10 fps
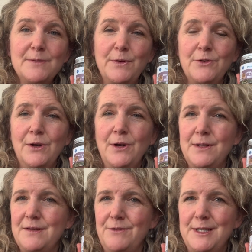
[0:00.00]
We've got
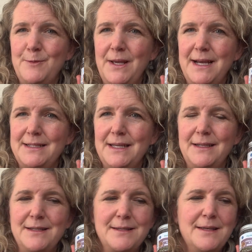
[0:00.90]
lots of recipe
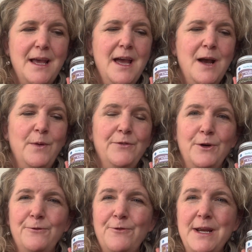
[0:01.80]
ideas. We've got
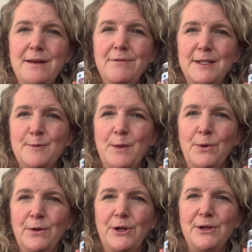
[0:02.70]
a free recipe
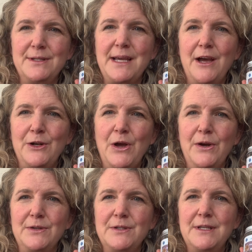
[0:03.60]
book that you can
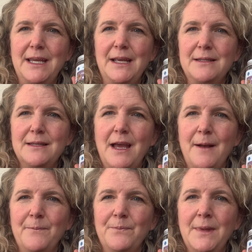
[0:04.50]
download to get
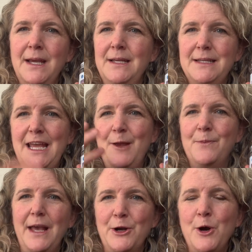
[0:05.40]
to keep
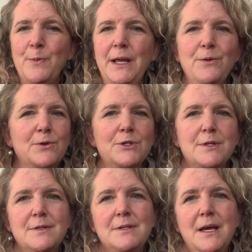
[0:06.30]
that copy, or
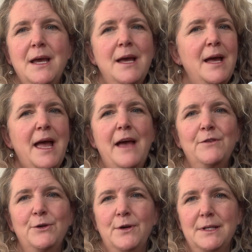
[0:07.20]
just have a
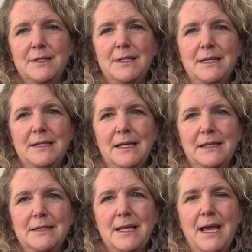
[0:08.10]
look at
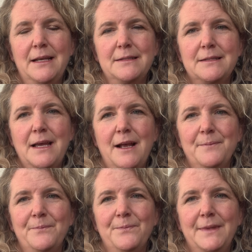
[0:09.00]
Seasonings and
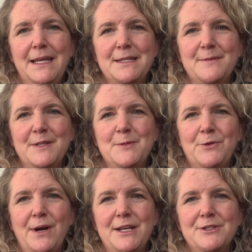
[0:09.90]
get some
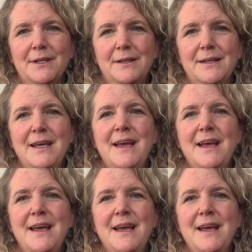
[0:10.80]
inspiration.